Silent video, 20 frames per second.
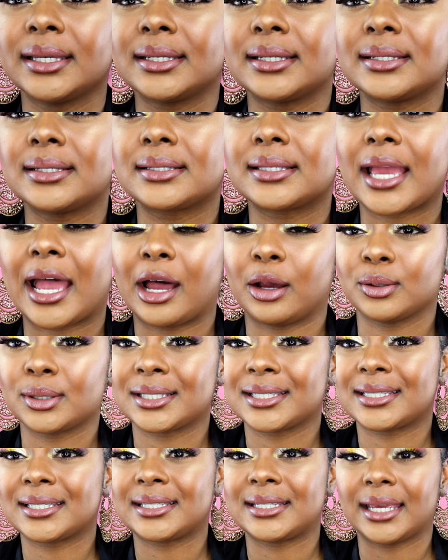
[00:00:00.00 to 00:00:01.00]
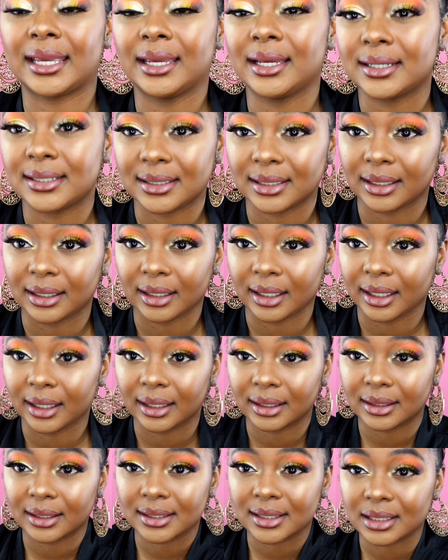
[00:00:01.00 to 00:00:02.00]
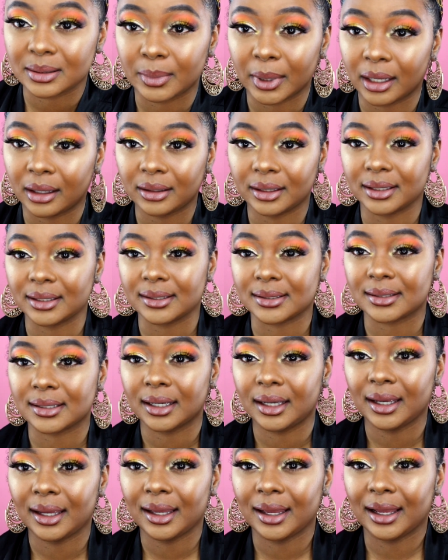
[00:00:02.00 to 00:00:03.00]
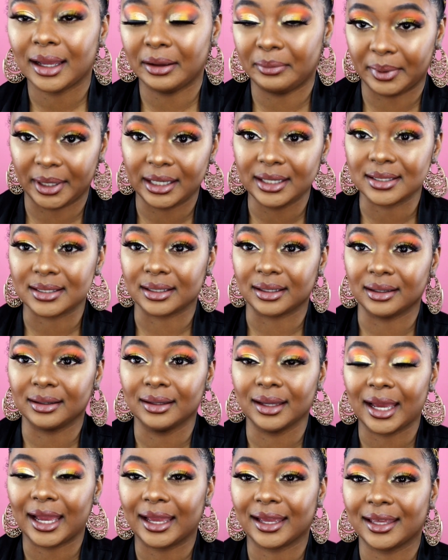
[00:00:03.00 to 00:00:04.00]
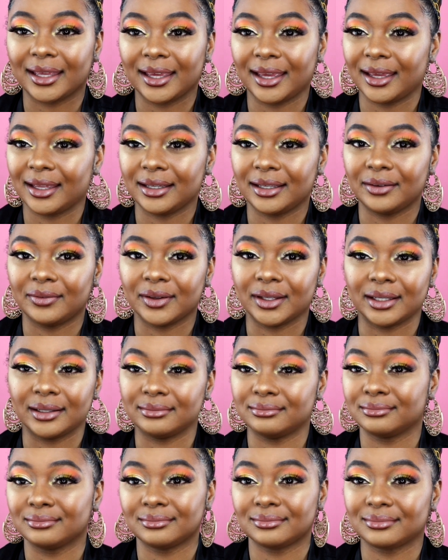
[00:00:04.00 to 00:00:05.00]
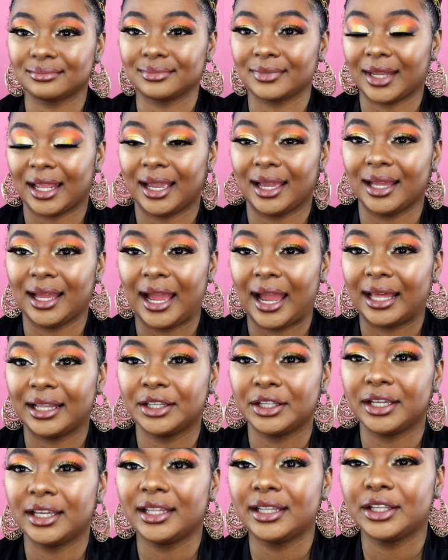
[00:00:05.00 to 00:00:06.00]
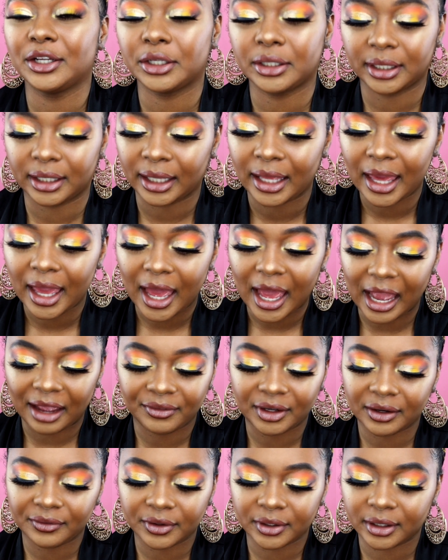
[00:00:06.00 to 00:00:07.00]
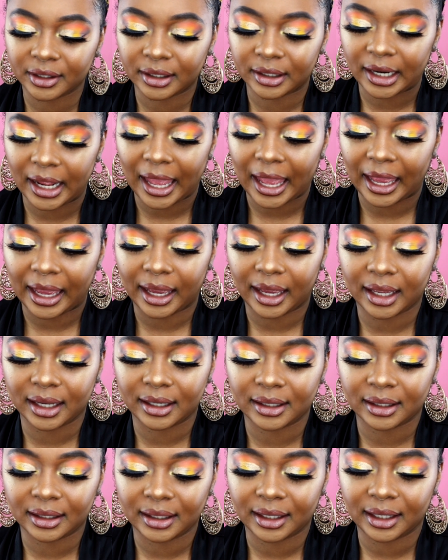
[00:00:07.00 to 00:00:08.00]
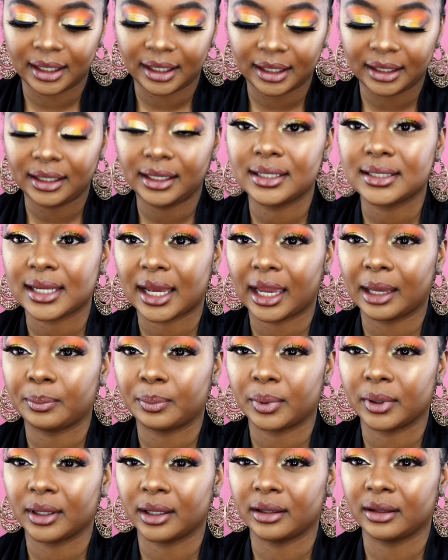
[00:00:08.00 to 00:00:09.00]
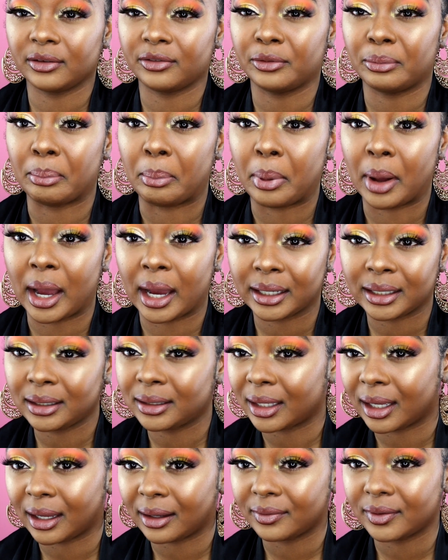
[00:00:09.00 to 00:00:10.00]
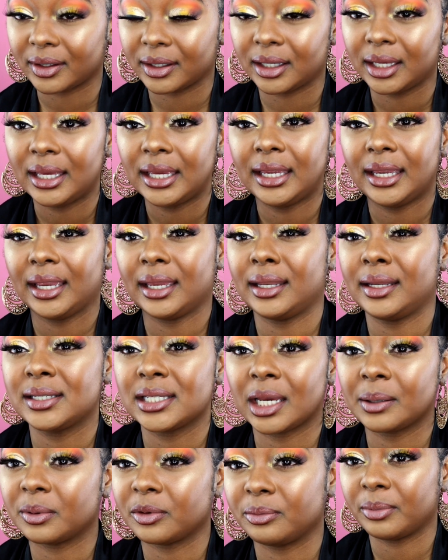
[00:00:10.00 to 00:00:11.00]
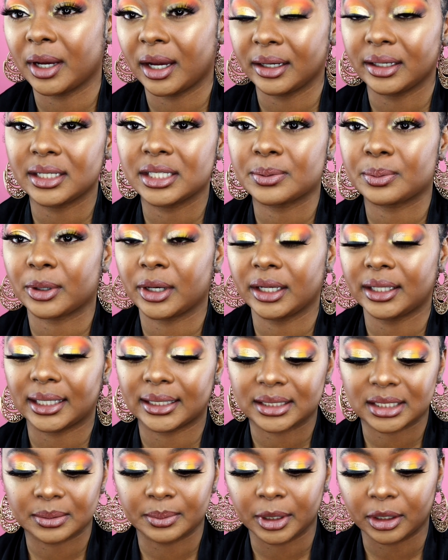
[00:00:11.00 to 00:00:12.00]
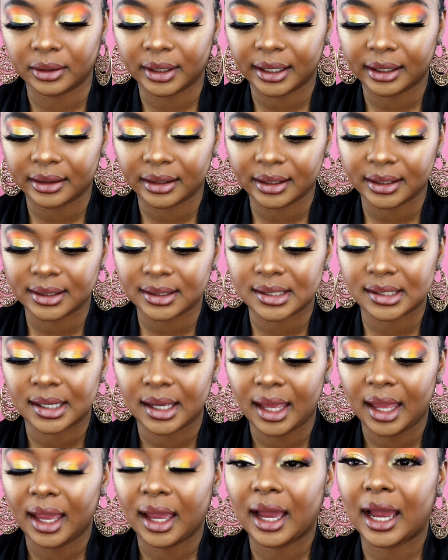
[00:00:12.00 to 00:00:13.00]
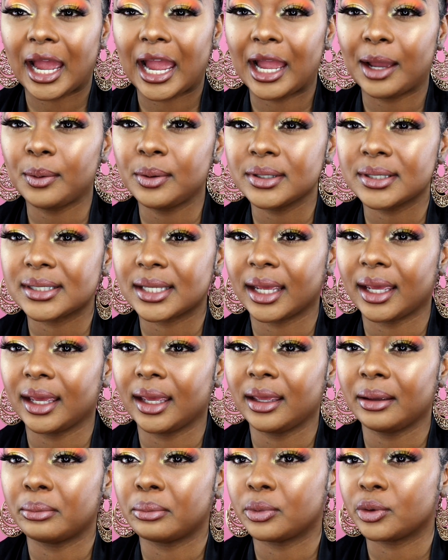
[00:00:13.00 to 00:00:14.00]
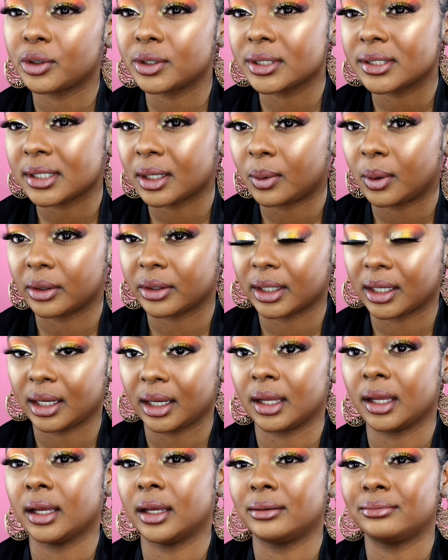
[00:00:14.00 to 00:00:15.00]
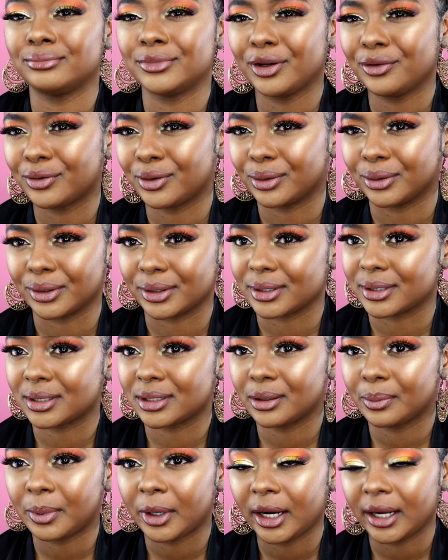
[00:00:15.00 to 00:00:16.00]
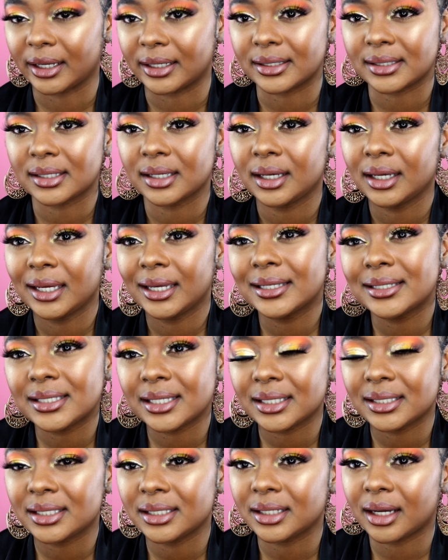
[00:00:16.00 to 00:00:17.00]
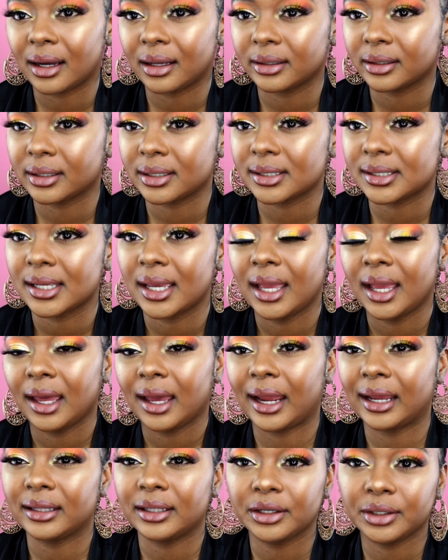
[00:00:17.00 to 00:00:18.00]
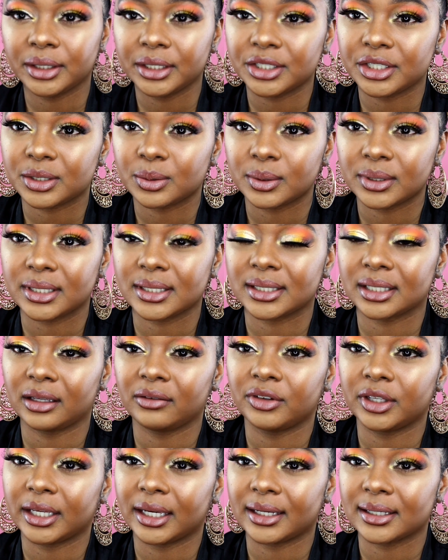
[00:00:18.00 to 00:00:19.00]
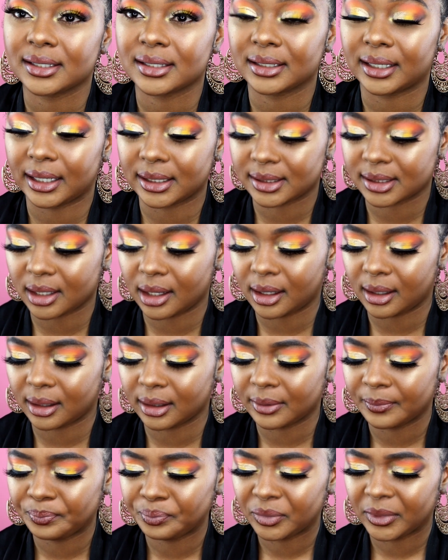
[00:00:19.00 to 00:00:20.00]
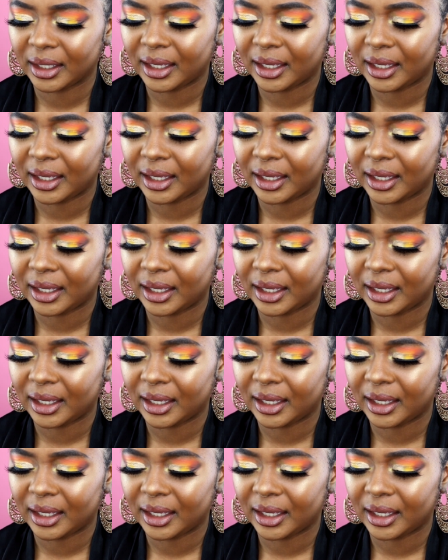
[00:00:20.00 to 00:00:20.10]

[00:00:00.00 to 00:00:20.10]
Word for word: is outstanding, like the smell is amazing. I can't even, I it literally, I've never had any type of body lava, any type body spray that smelled like this. I will say more so on the con, of course, the price. It's sixty dollars. I literally just went to C V S and I saw,